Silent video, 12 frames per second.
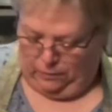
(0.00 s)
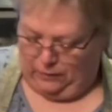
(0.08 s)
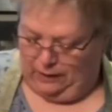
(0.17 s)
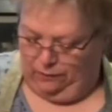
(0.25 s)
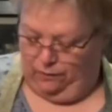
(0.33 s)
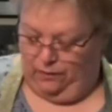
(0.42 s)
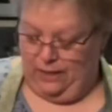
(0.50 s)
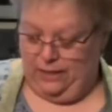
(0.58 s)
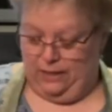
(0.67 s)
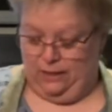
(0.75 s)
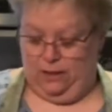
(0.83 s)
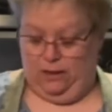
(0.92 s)
And
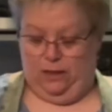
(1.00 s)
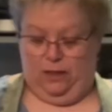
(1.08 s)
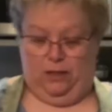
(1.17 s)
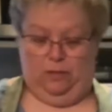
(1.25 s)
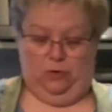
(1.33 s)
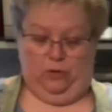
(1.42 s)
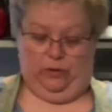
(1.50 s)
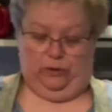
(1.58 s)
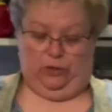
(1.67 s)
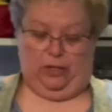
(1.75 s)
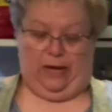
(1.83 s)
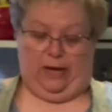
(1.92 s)
then I am going
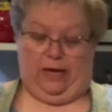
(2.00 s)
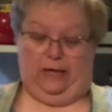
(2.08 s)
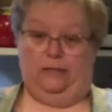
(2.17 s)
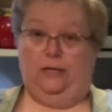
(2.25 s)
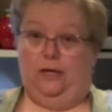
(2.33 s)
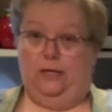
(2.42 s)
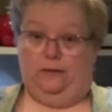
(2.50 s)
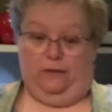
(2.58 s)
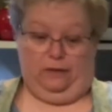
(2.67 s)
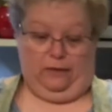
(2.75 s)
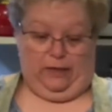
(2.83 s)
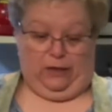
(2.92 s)
to add the
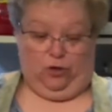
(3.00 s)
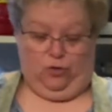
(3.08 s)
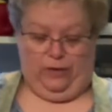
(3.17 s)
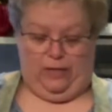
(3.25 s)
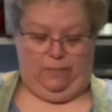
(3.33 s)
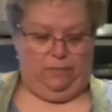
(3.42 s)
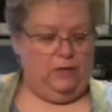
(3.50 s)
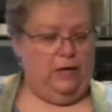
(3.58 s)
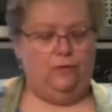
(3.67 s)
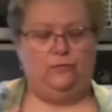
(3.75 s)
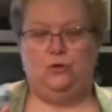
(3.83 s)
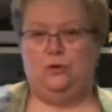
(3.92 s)
thick cream. cream. Now,
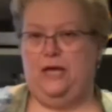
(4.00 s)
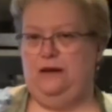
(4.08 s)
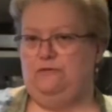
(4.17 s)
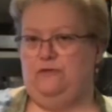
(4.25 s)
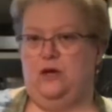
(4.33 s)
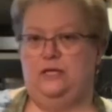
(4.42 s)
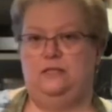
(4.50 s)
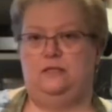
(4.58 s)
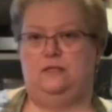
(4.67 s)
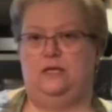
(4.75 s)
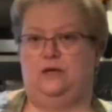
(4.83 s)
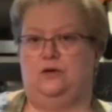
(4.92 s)
if you can't find the
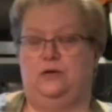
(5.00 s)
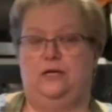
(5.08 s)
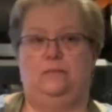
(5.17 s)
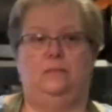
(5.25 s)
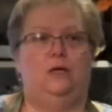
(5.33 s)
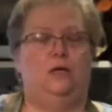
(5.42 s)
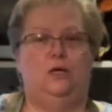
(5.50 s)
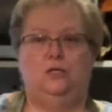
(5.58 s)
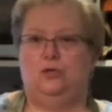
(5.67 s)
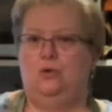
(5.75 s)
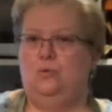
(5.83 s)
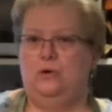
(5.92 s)
thick cream,
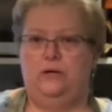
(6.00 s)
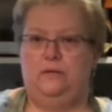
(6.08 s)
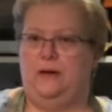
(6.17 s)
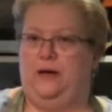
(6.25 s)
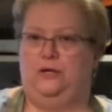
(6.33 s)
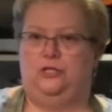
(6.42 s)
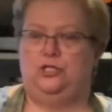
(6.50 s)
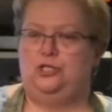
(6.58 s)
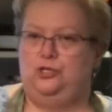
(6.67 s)
don't worry about it. Just